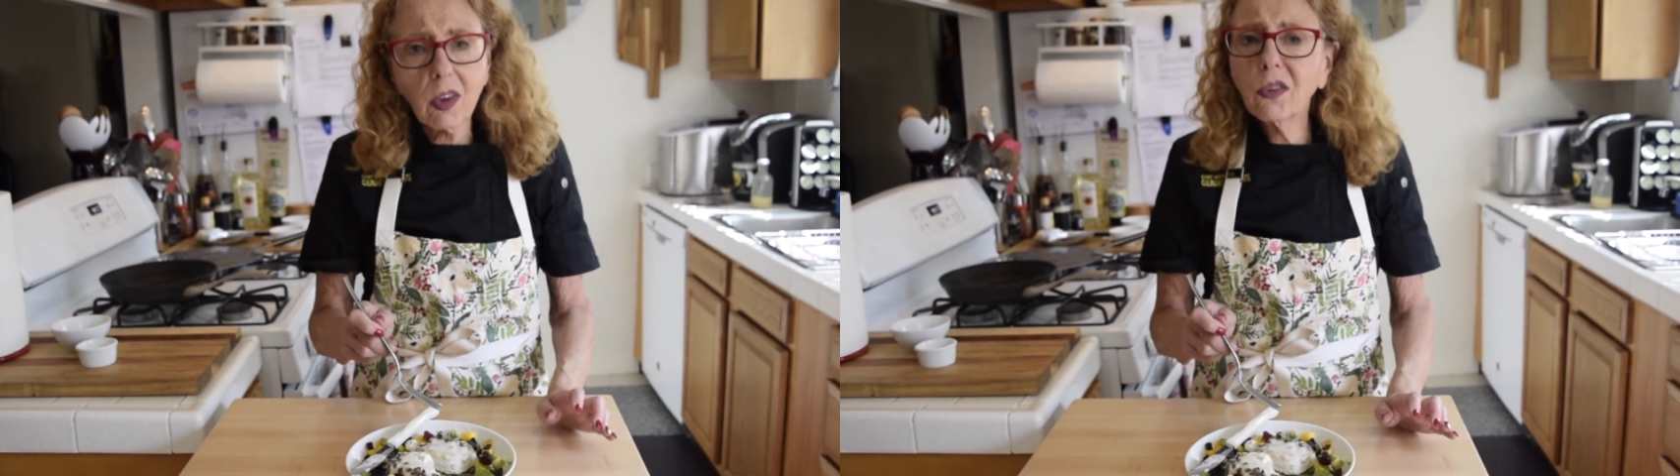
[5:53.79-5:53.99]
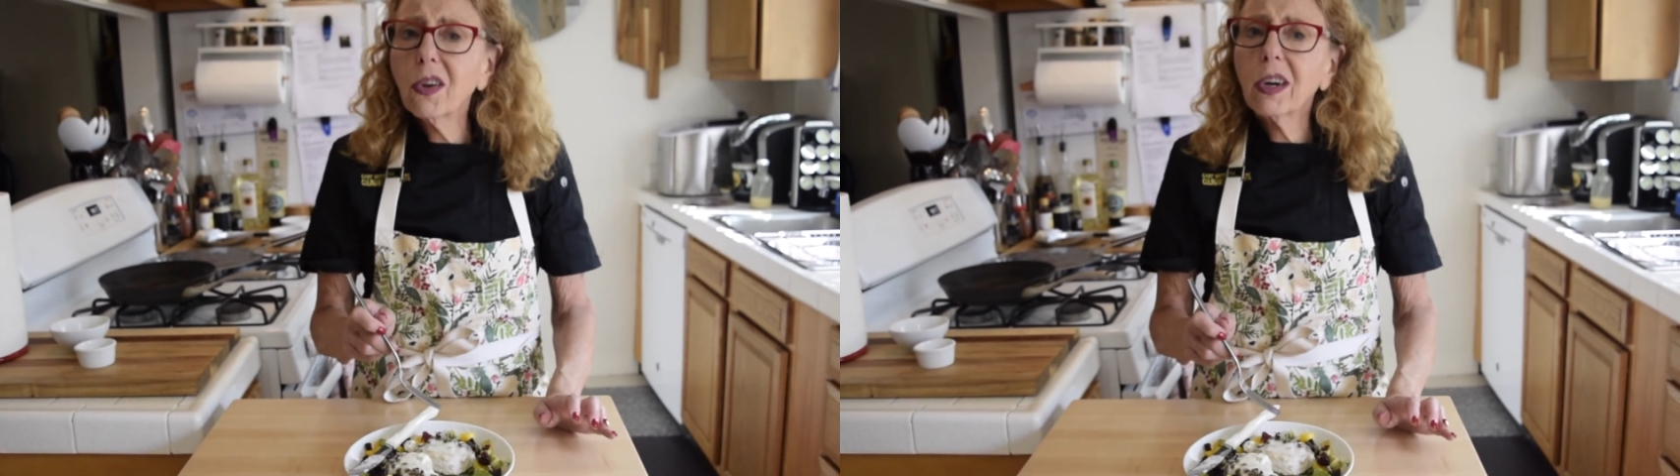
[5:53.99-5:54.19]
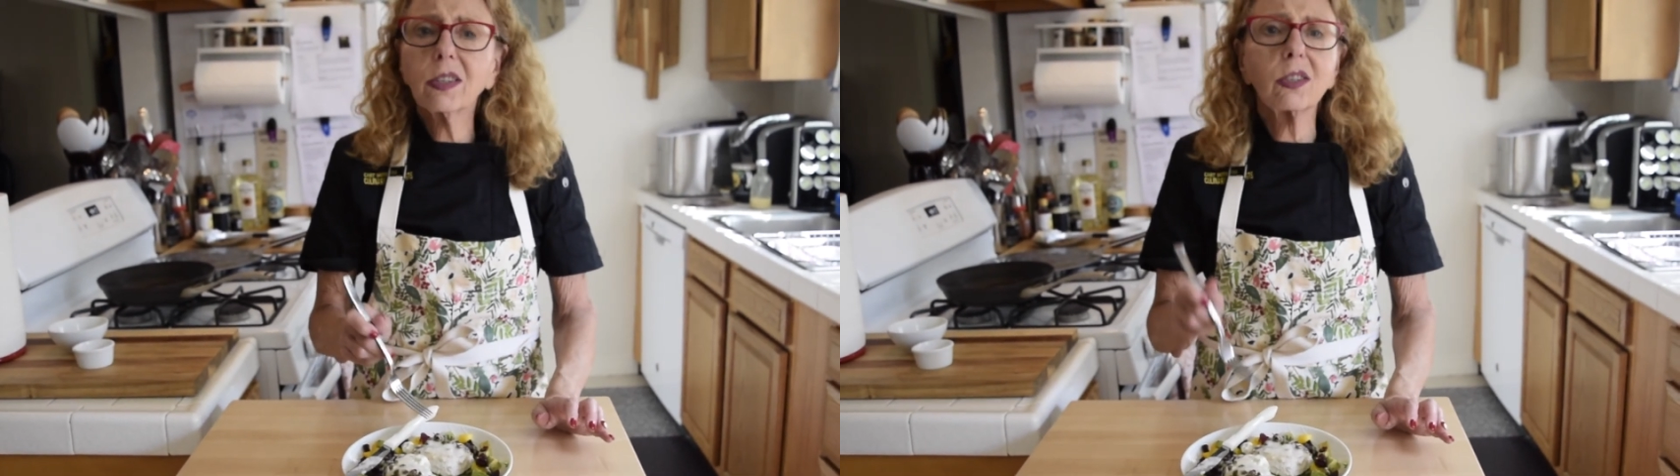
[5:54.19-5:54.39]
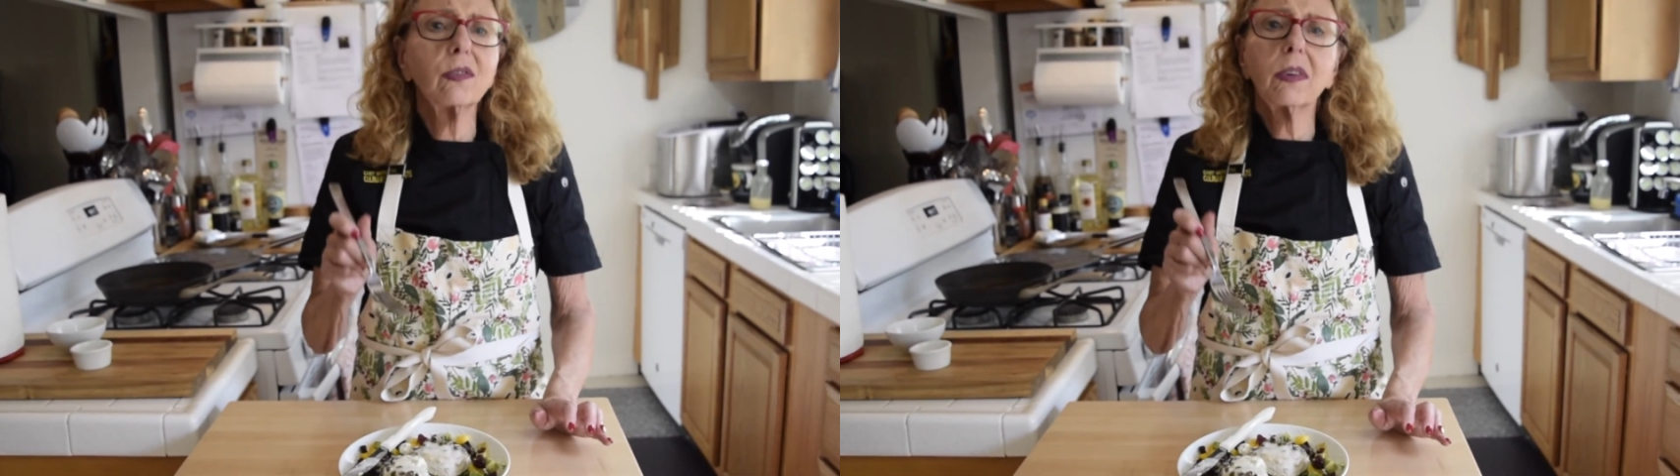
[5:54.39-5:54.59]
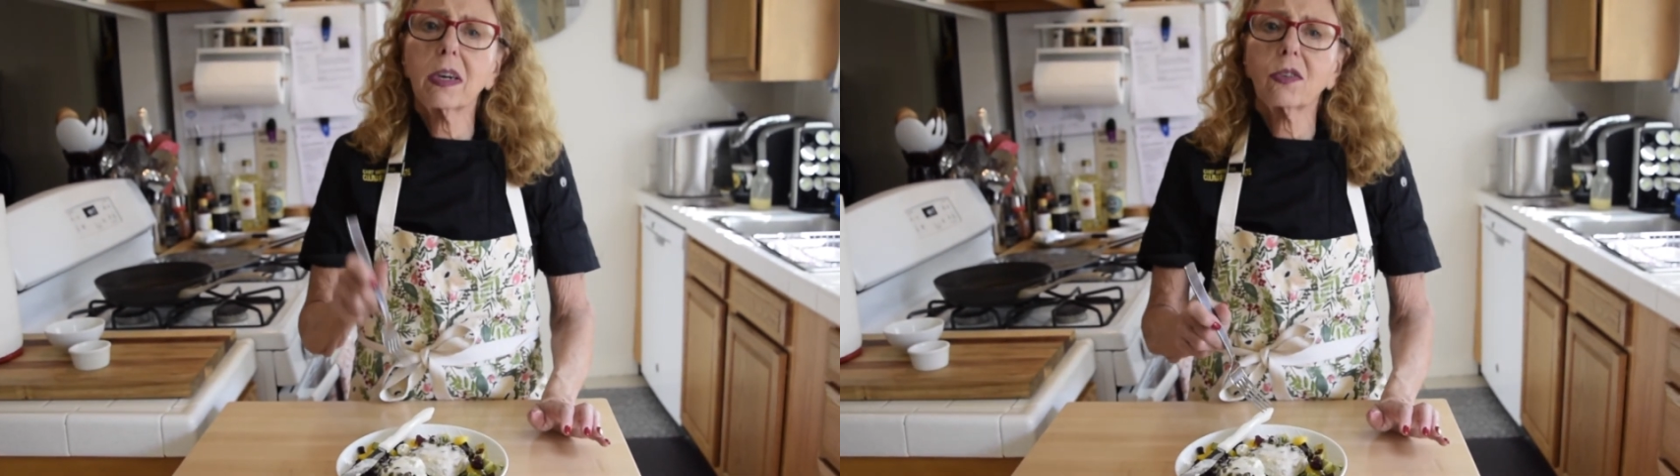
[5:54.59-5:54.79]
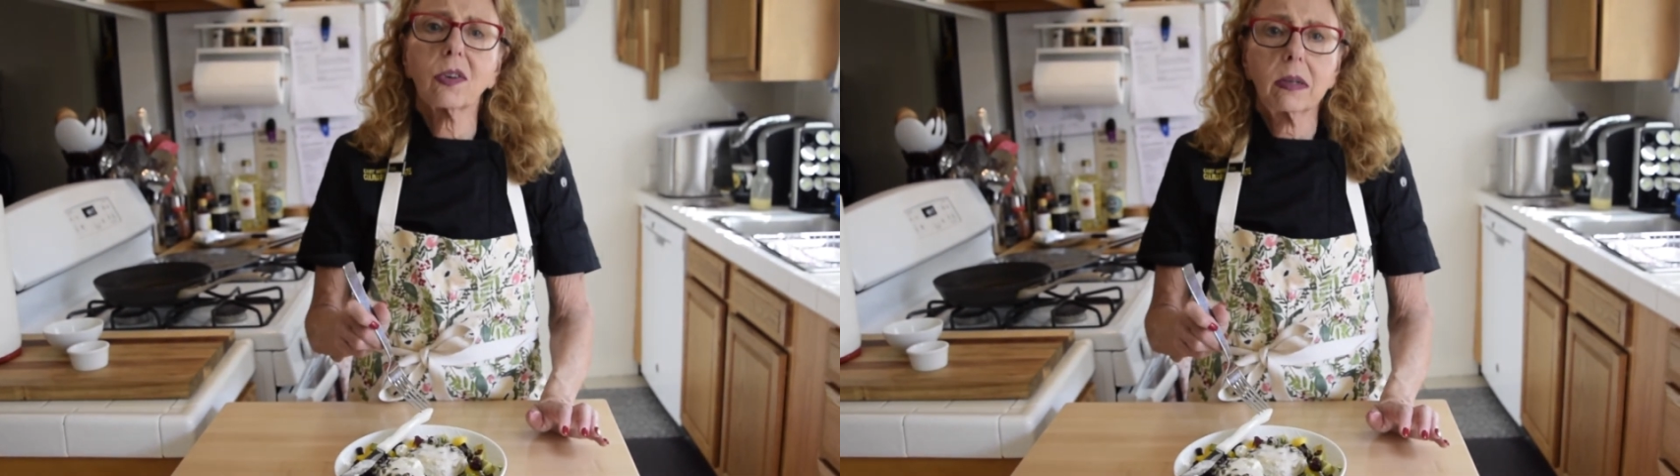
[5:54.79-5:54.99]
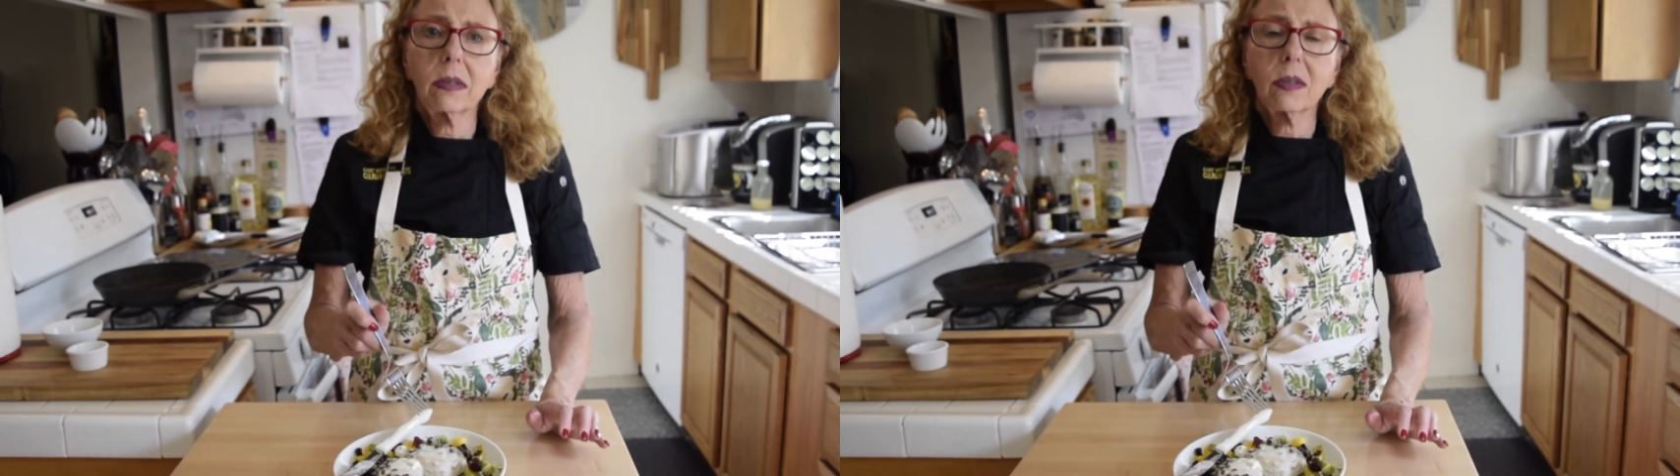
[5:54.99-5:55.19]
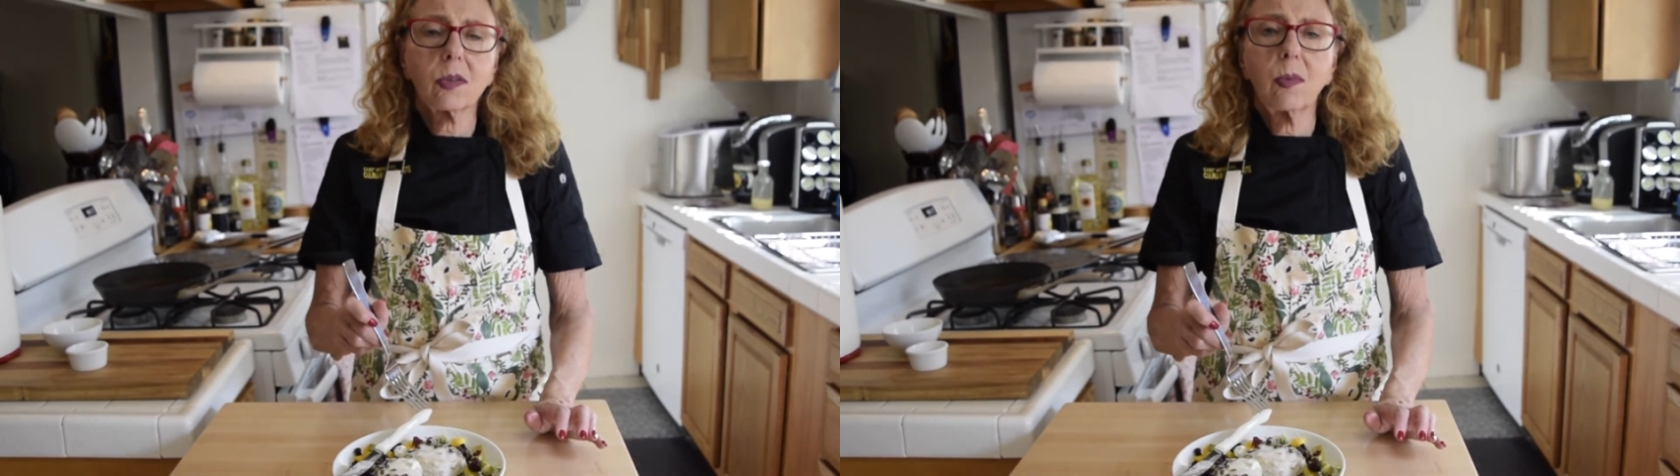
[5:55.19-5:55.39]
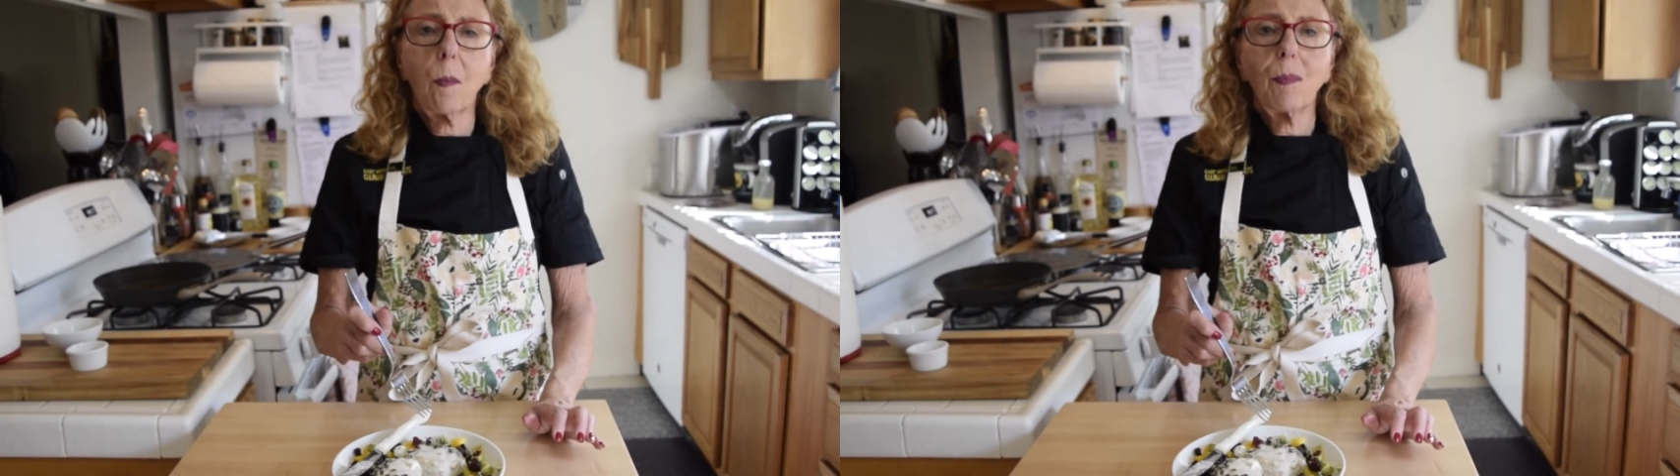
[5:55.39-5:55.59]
You guys, you've got to try this.